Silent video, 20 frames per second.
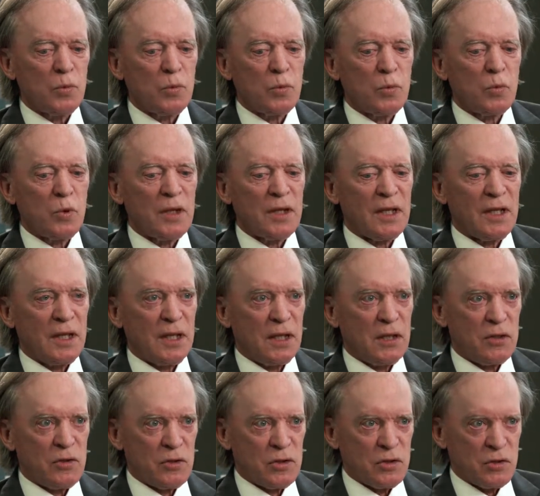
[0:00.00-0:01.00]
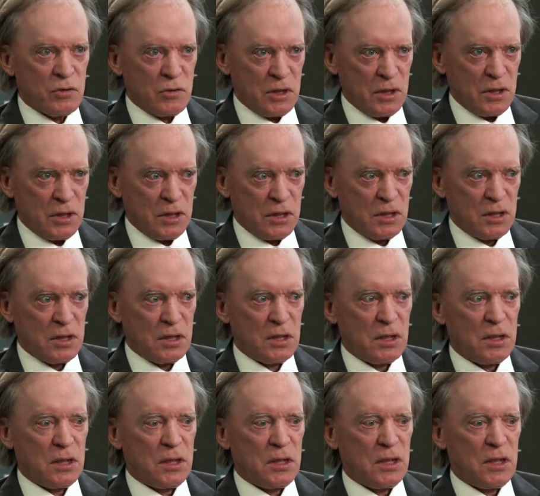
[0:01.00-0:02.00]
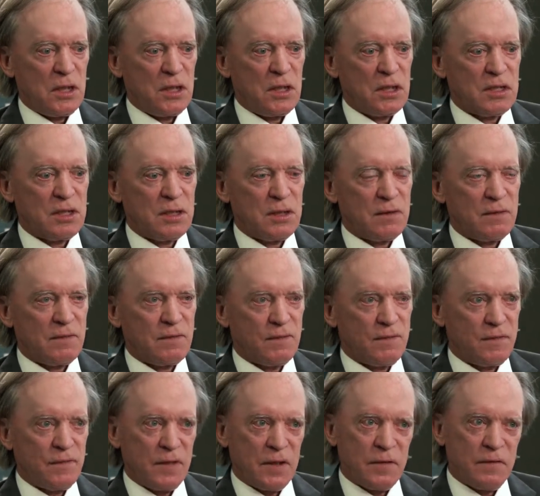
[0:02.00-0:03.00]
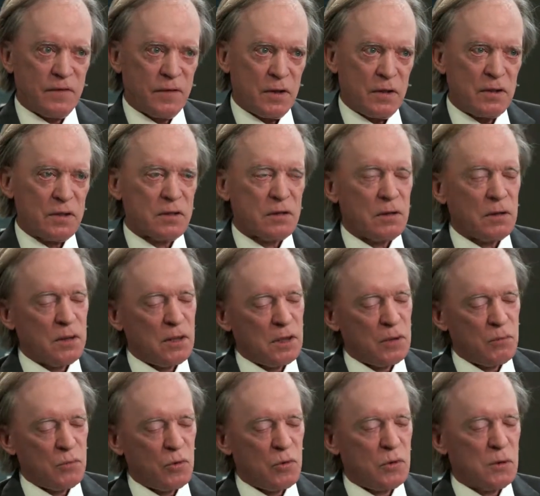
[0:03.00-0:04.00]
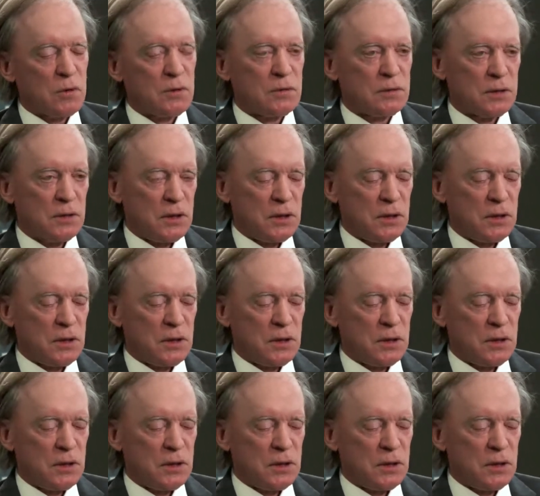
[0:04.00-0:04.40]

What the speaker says: when the interest rate, as in Fed funds or LIBOR,